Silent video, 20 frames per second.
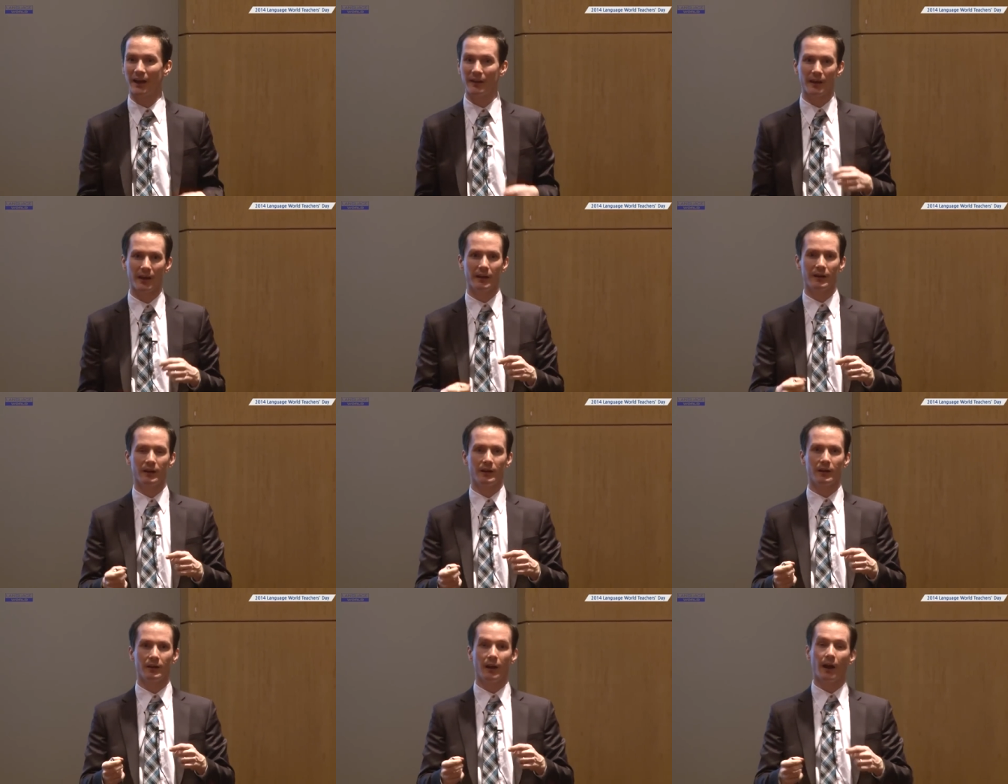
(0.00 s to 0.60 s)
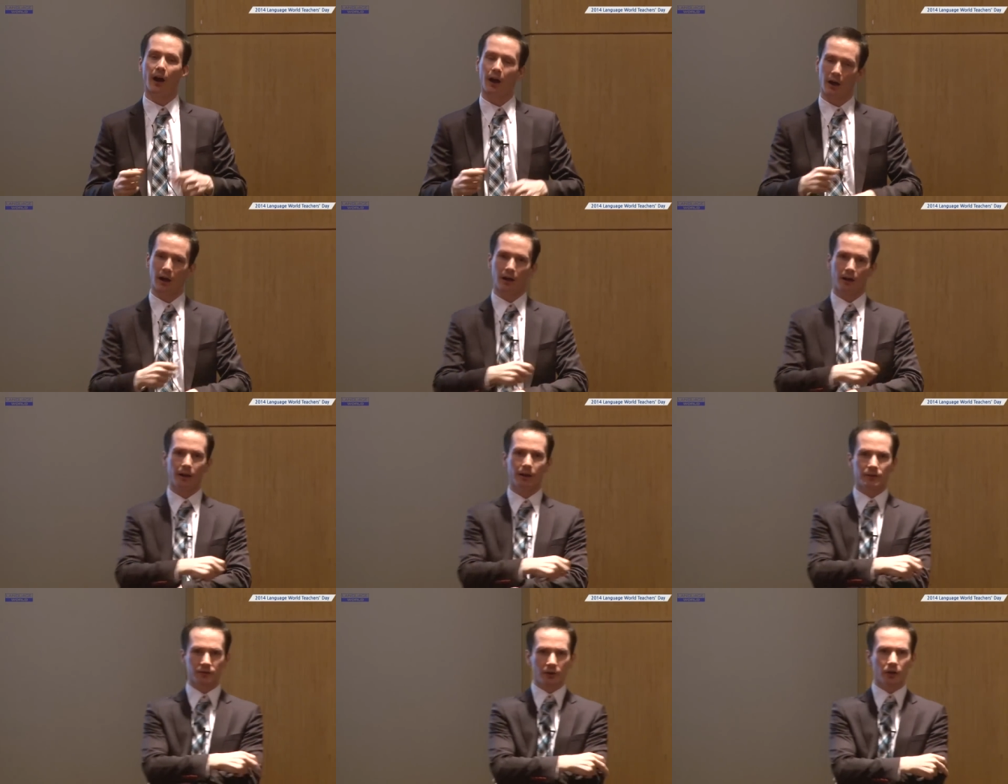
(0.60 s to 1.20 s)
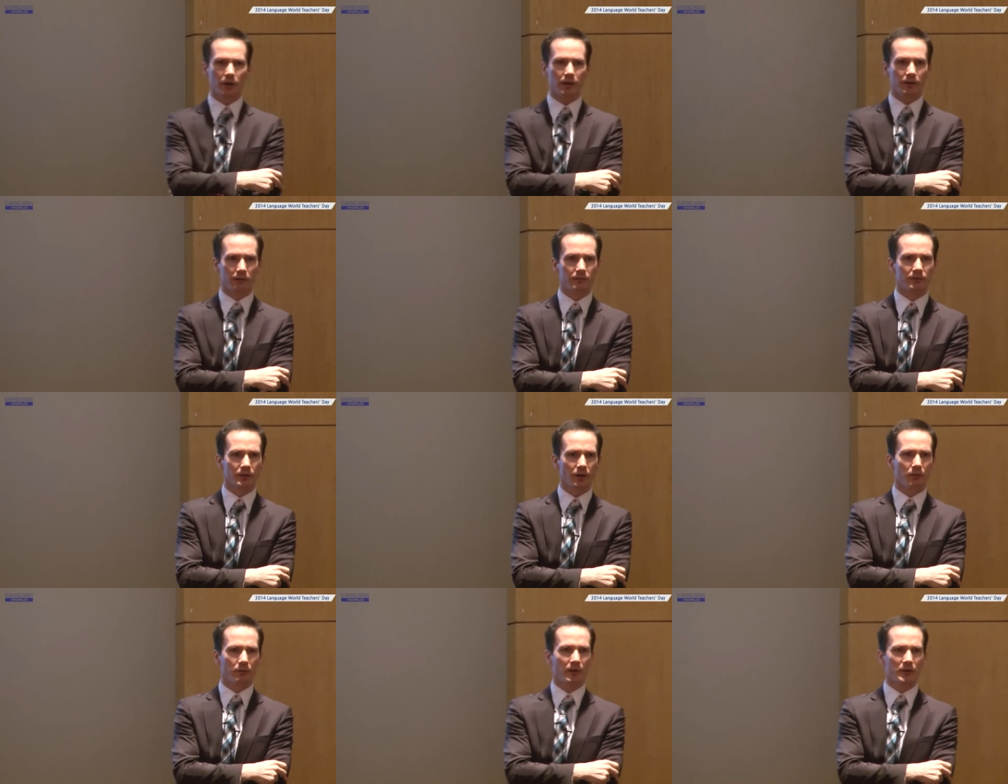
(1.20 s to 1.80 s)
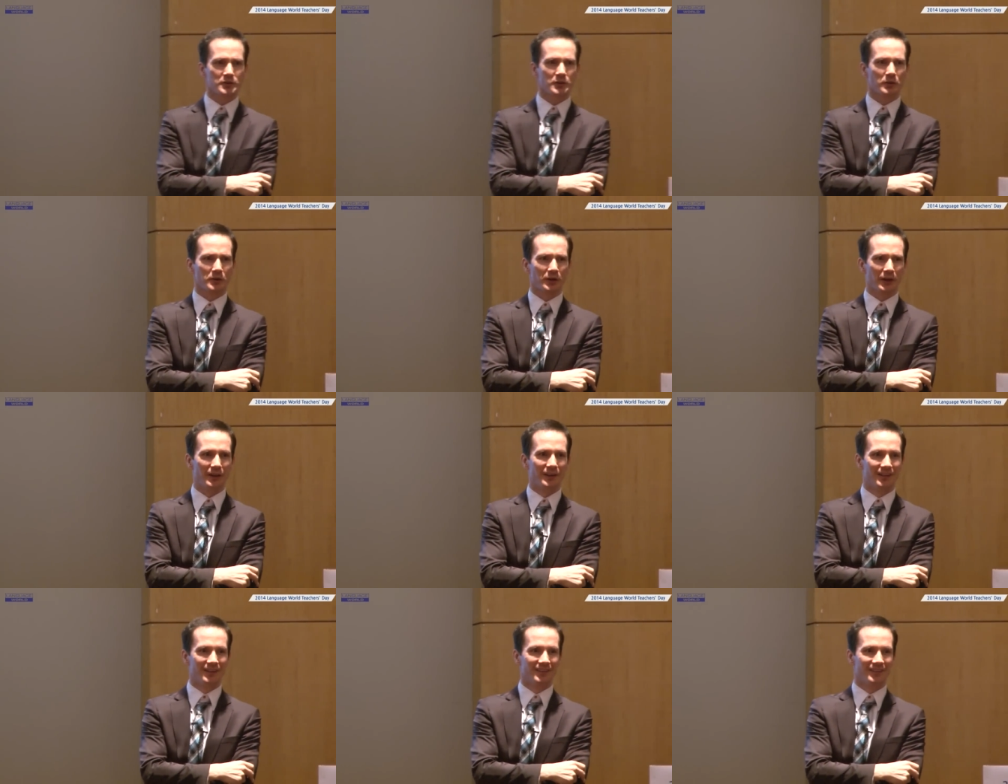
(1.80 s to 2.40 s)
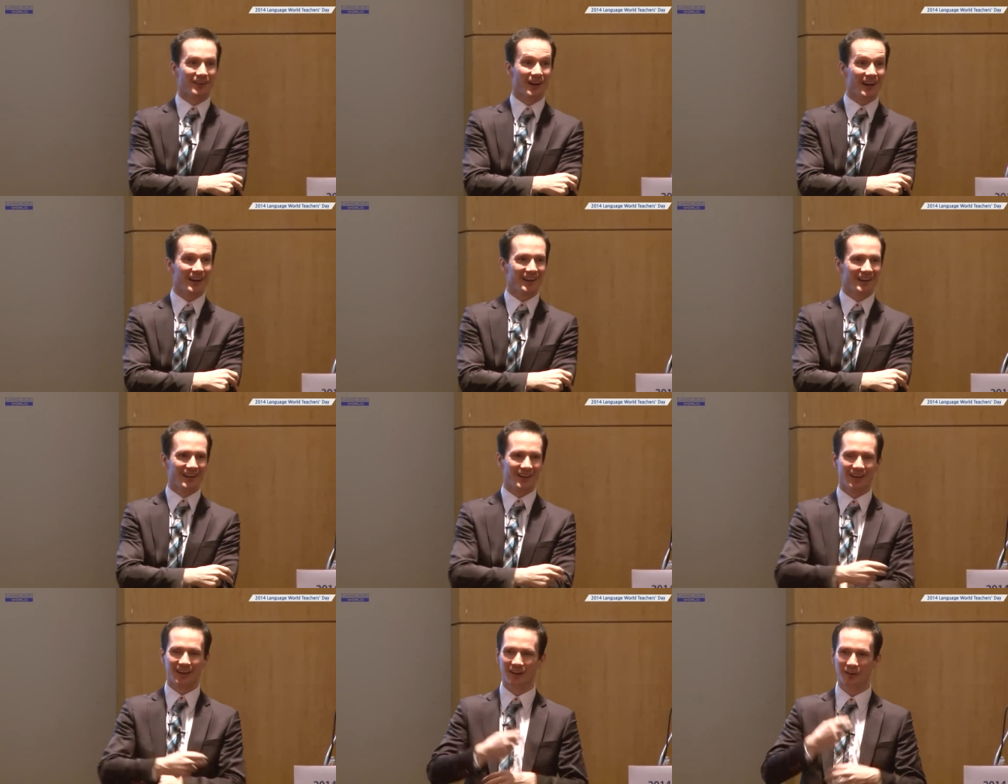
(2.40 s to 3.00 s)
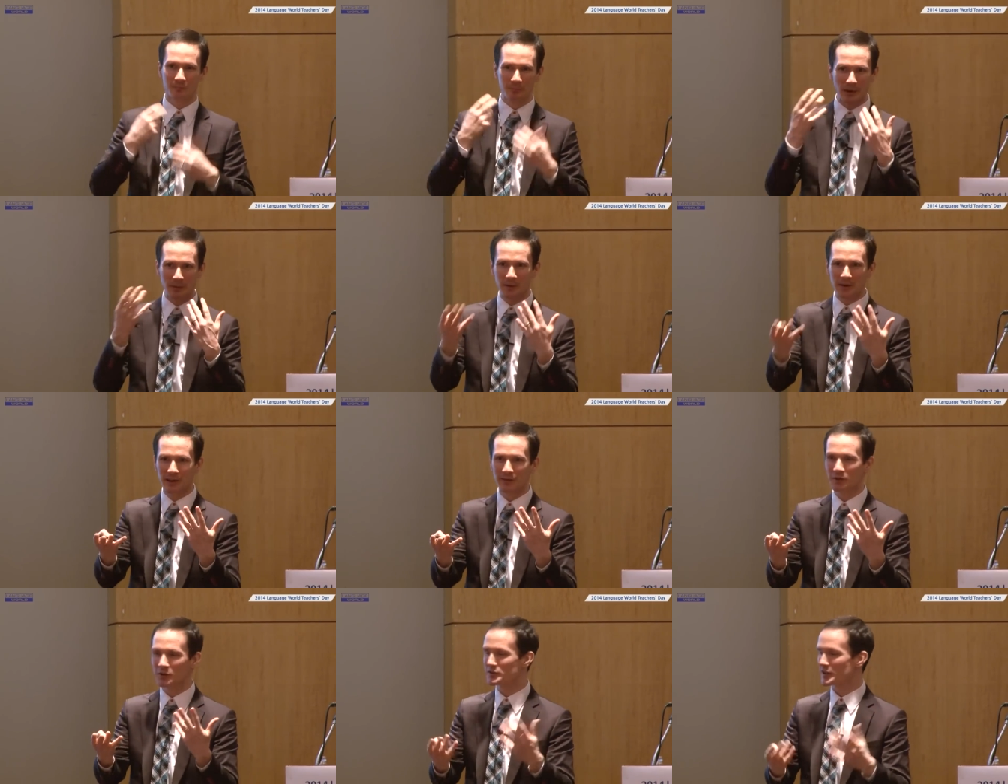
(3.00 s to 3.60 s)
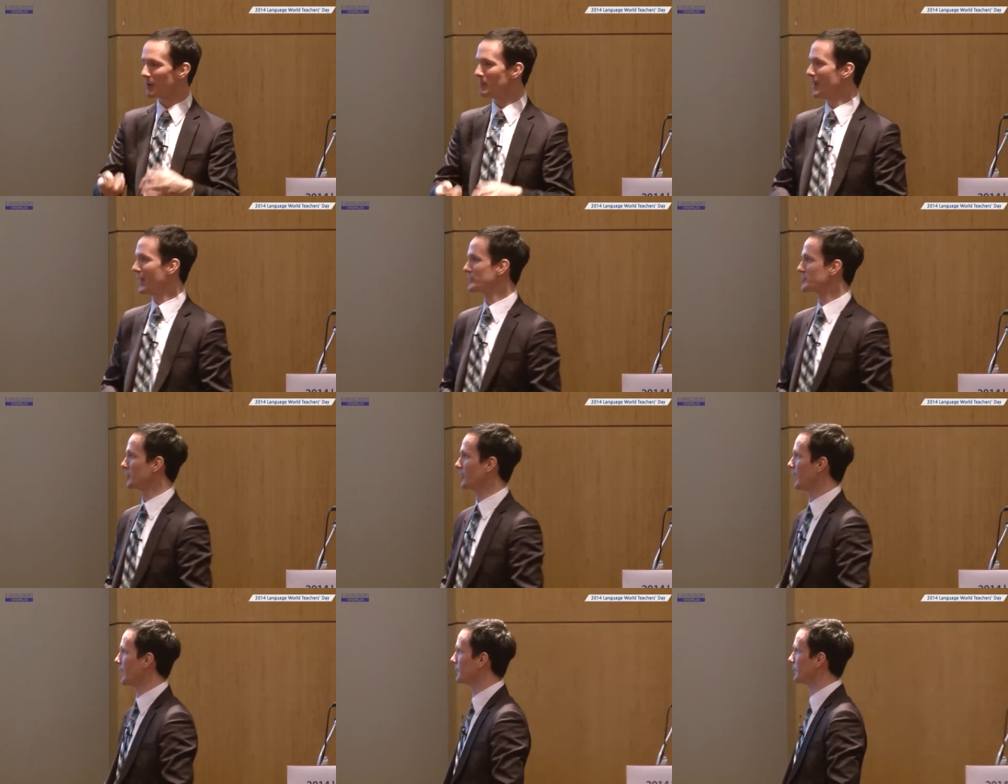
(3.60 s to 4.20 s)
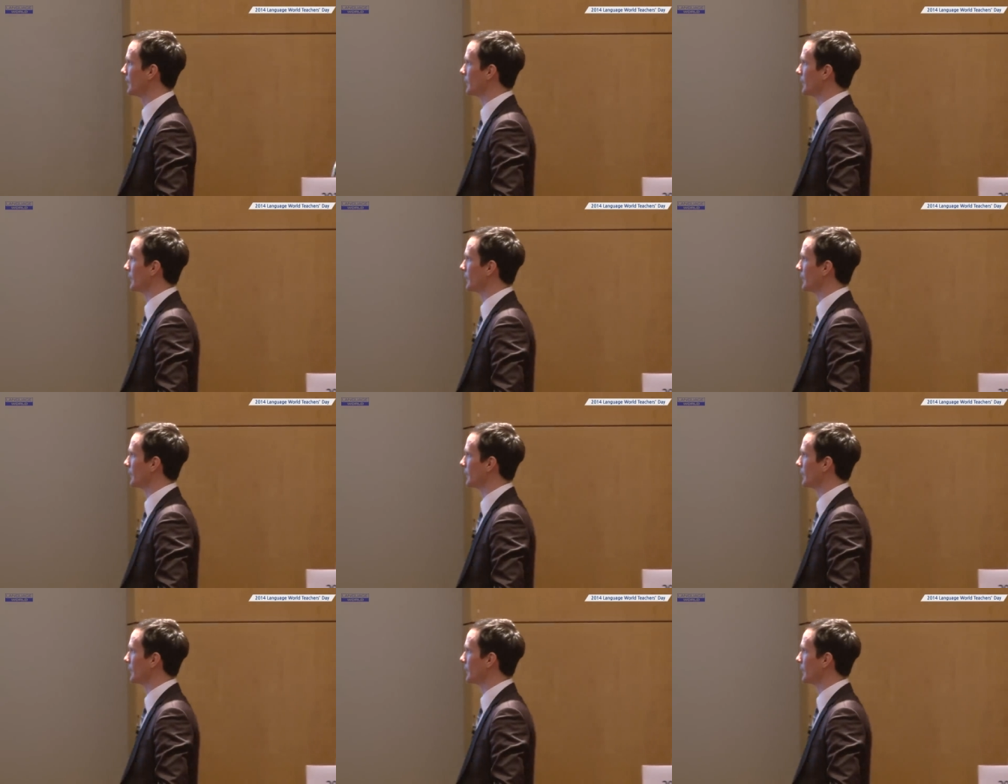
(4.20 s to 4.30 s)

And then, it's good, so far so good, right? They'll maybe give you some answer like